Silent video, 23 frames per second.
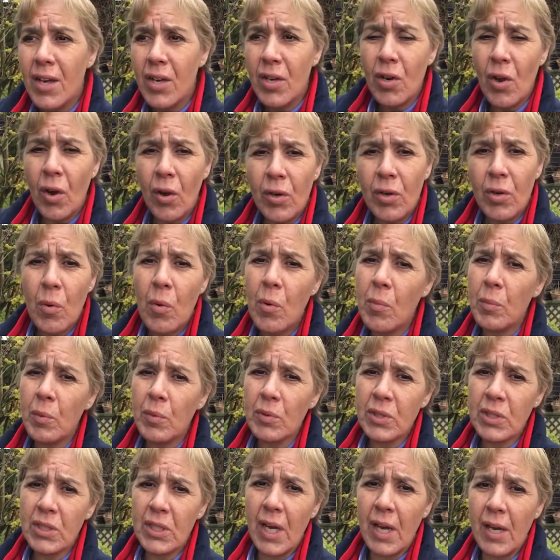not a normal
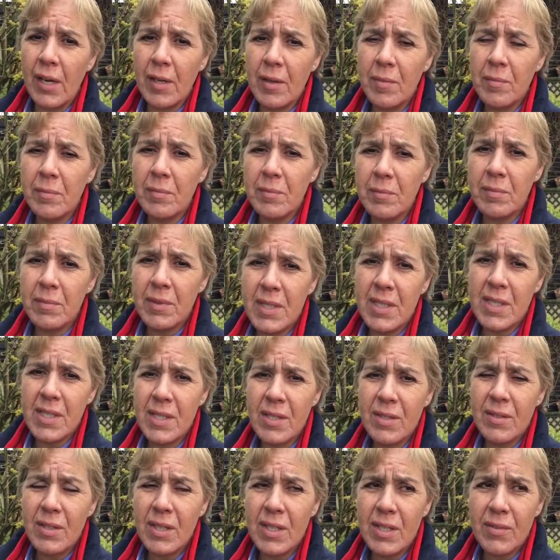time.
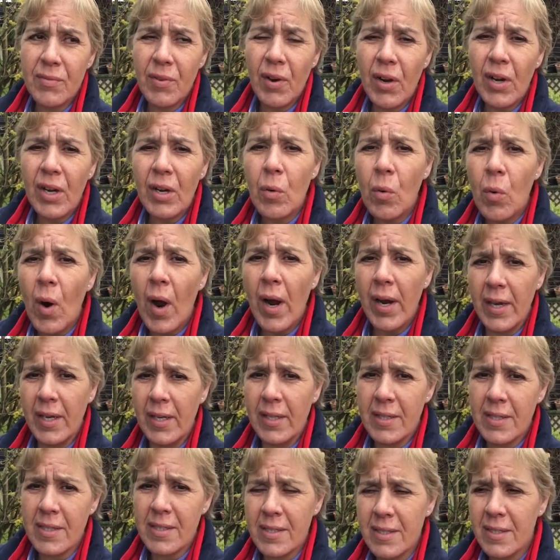It's very
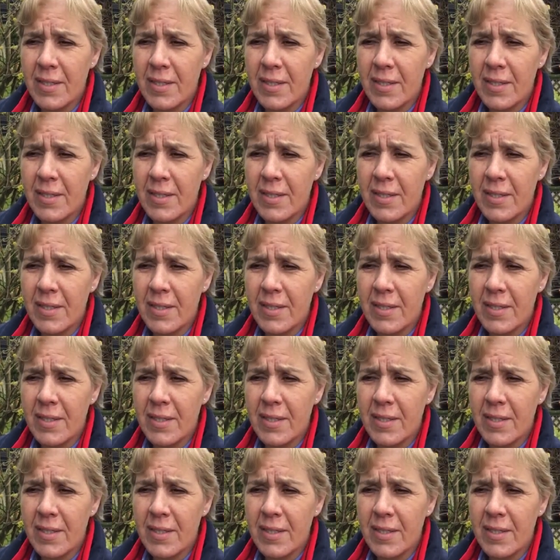quiet,